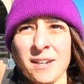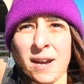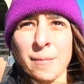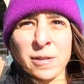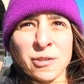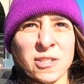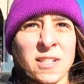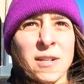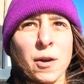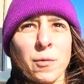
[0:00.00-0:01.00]
I'm
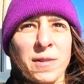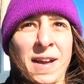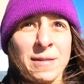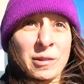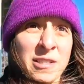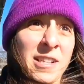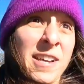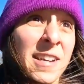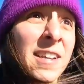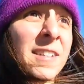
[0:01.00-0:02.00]
interested to know what that one's like.